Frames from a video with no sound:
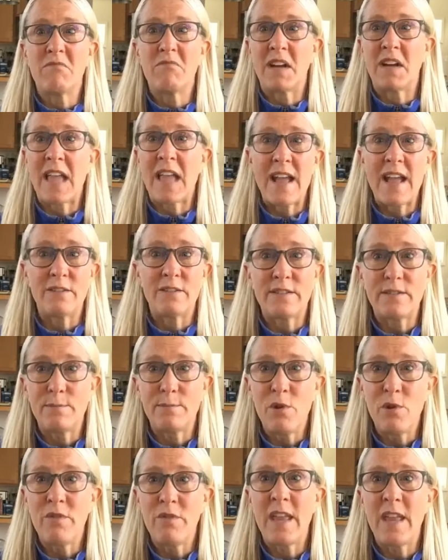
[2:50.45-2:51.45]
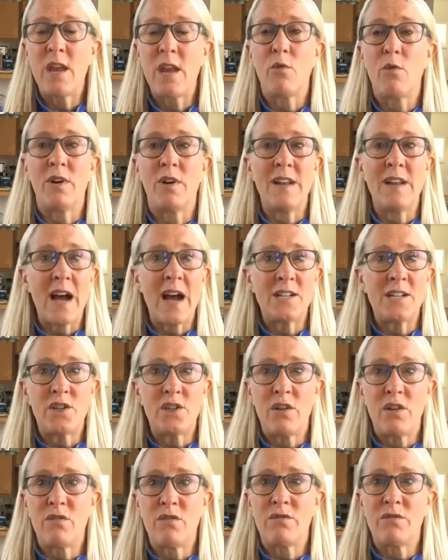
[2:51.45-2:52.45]
a kale smoothie, or
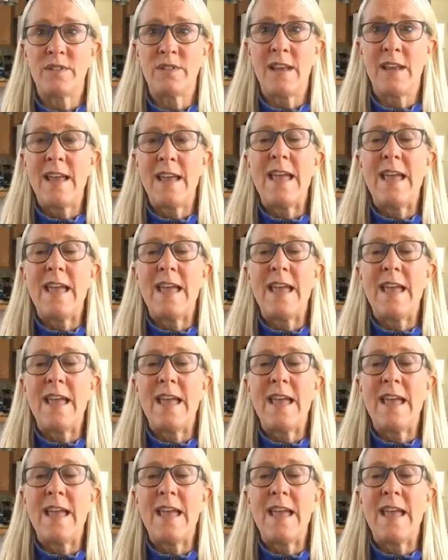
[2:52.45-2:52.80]
nachos,